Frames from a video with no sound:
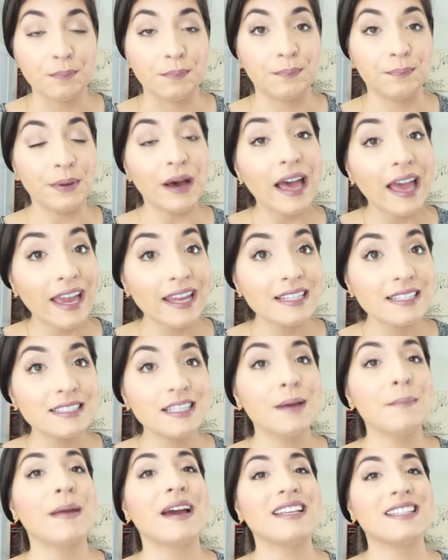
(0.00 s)
But
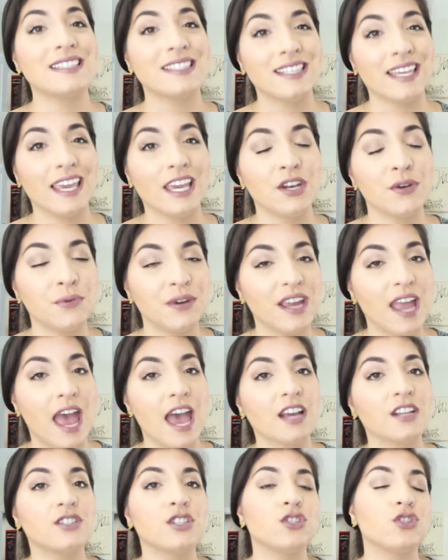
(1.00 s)
my skin
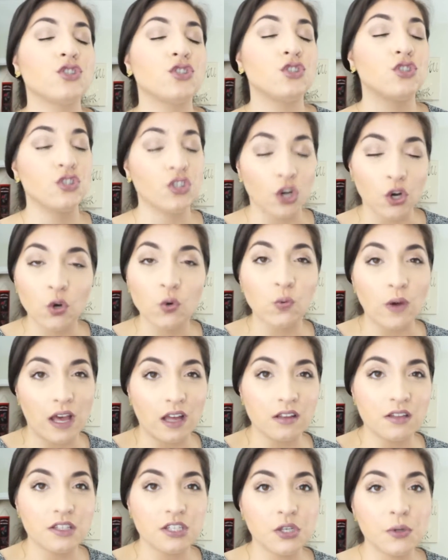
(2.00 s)
reacts so
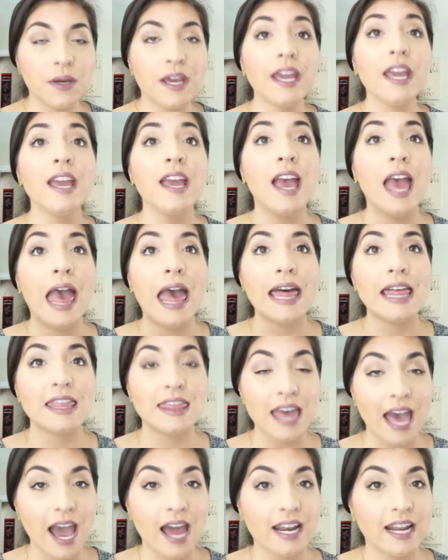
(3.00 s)
well to it
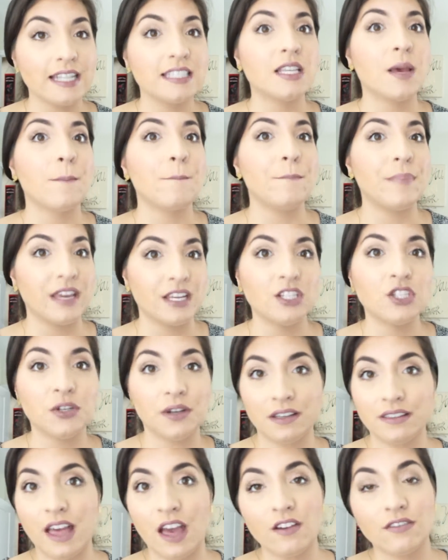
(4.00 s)
that it's been
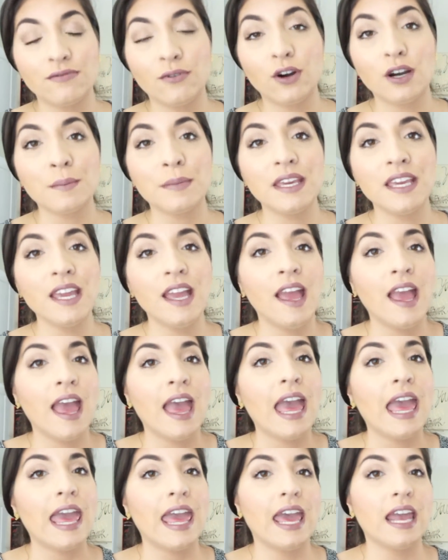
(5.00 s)
doing that for me,
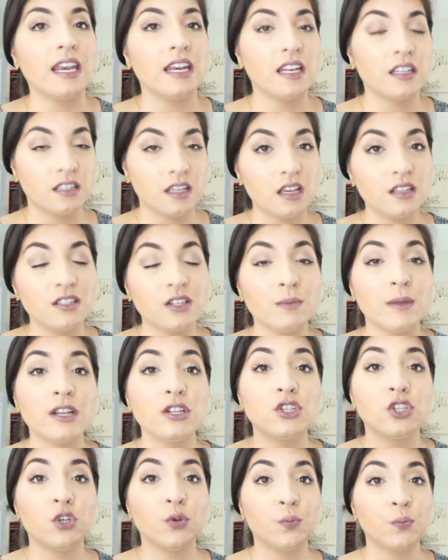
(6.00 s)
and it is also
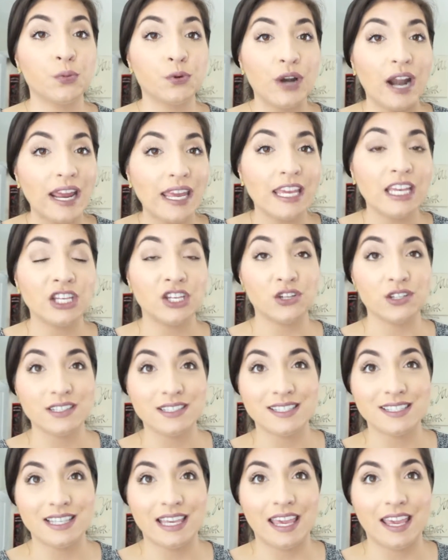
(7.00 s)
meant to brighten your
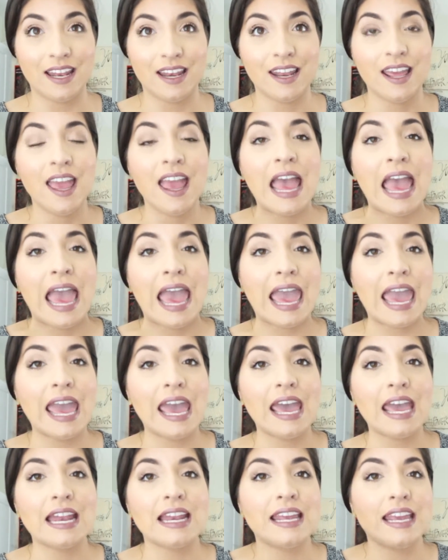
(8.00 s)
skin.
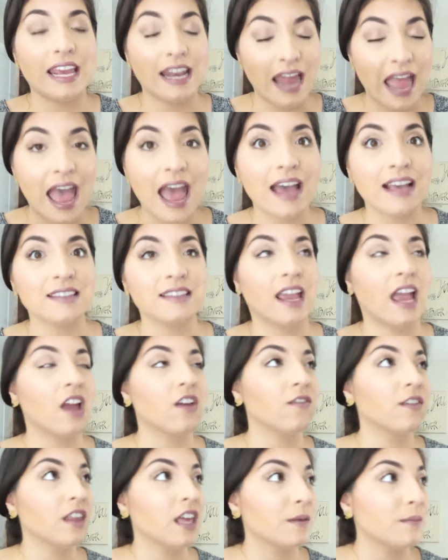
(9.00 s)
And it has, like, I
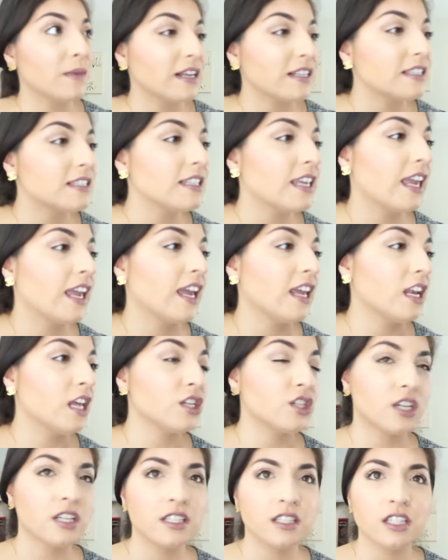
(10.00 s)
feel like my skin
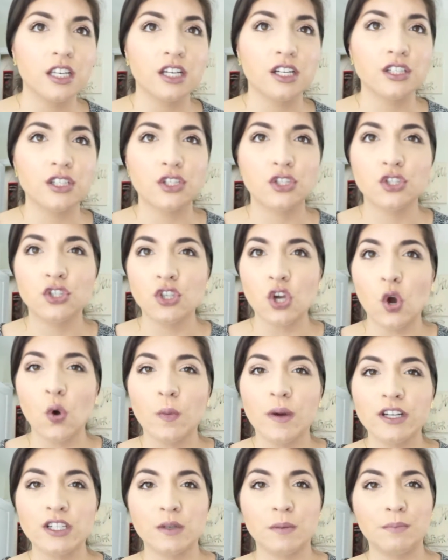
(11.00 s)
just looks so
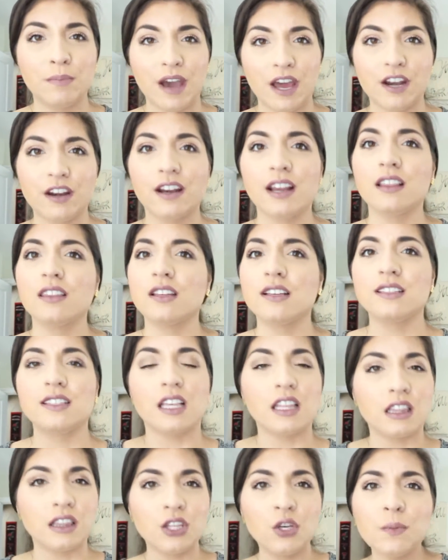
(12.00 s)
much better. It looks
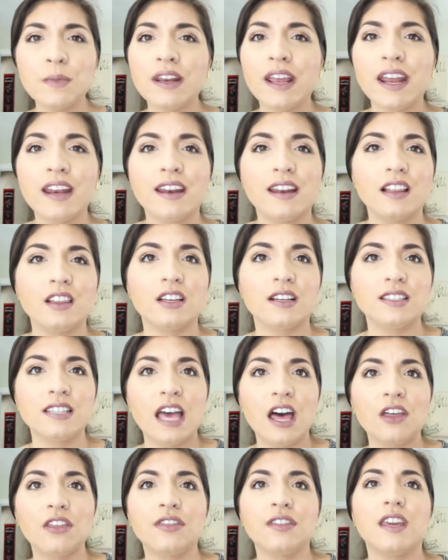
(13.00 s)
illuminated, it looks
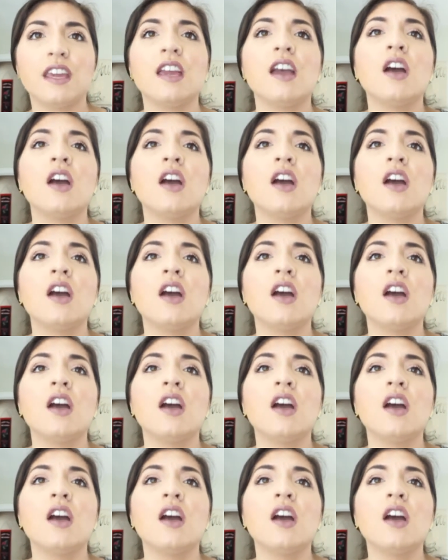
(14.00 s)
healthy.